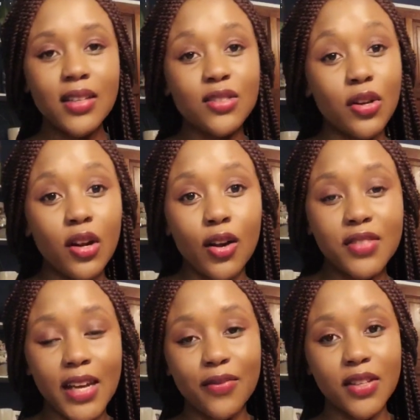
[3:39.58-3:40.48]
not a lot of
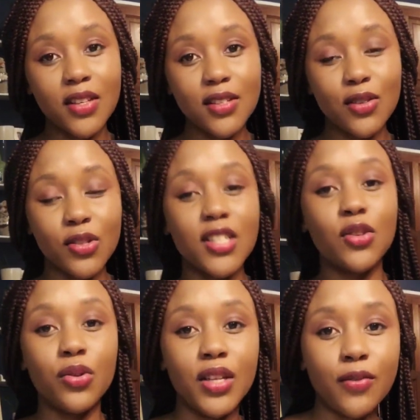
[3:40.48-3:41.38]
site visits, so there's
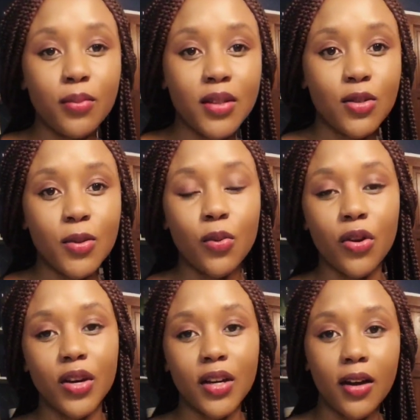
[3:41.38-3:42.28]
no need for me to be
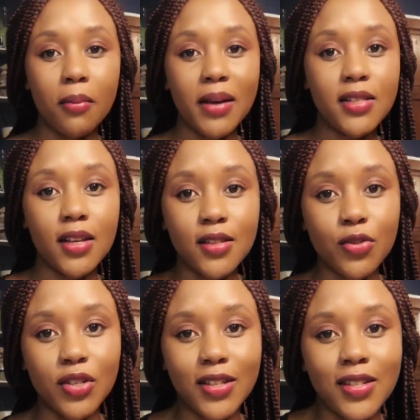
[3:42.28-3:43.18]
wearing my
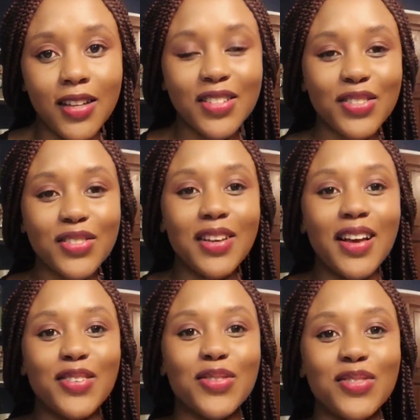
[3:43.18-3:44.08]
sunscreen as I
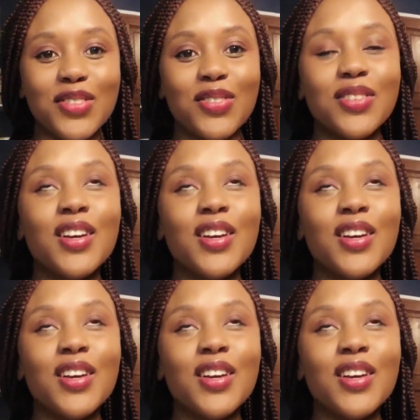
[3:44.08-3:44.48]
used to.